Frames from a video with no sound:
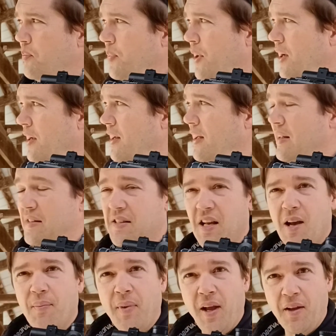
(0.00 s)
But it's
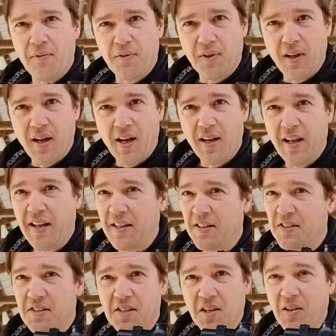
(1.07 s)
not made for that. It can
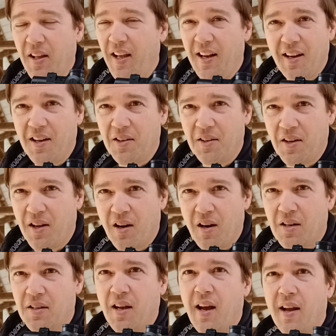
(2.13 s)
still hit 100
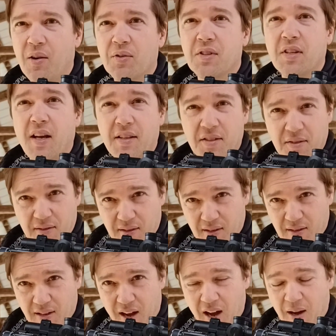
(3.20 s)
yards, coyote-sized
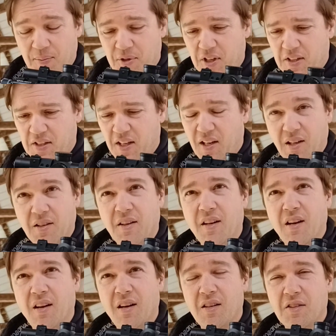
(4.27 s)
objects at 100
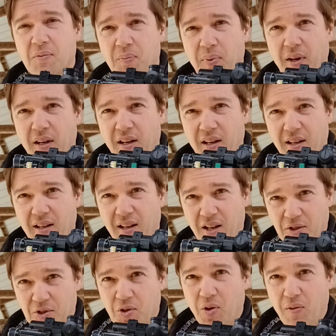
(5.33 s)
yards, but I'll
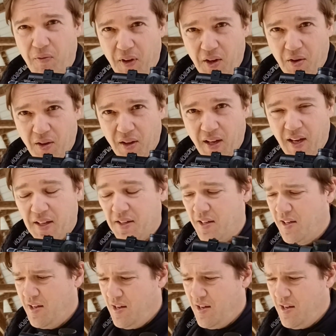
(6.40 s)
show you video of that.